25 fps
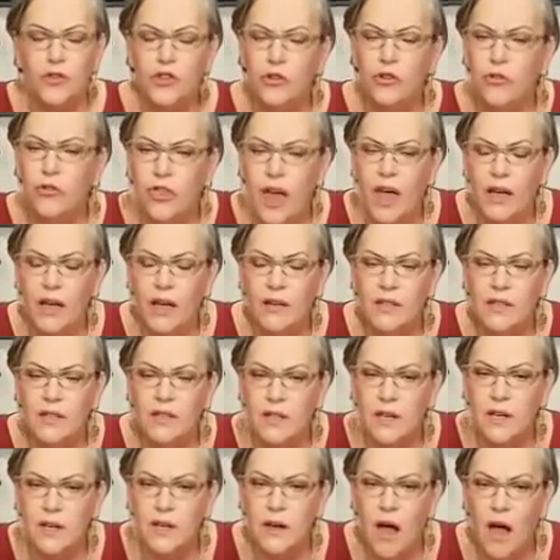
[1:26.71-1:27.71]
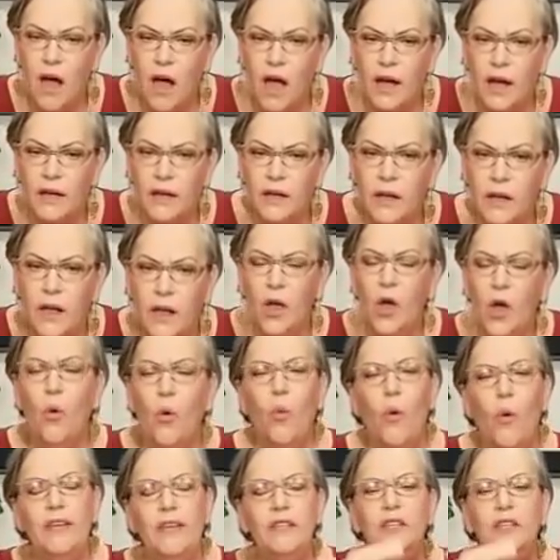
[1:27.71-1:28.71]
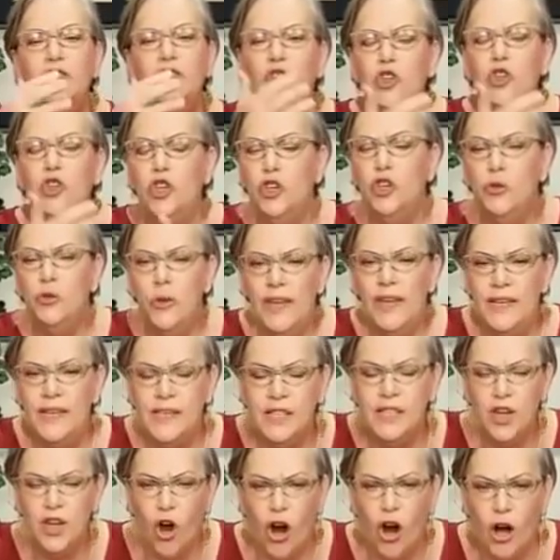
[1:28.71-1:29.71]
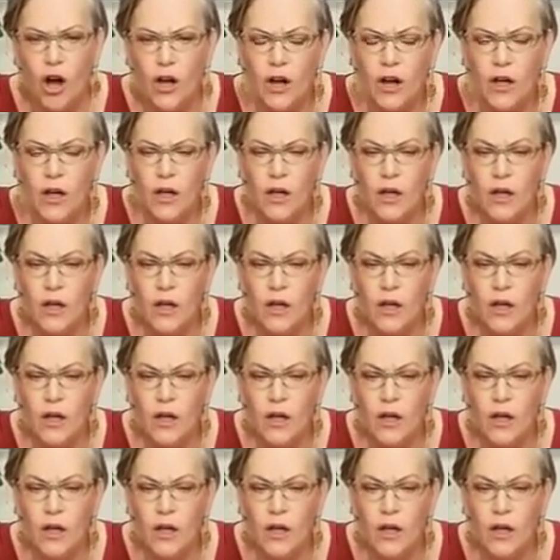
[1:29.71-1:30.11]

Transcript: 2009. When did QE start?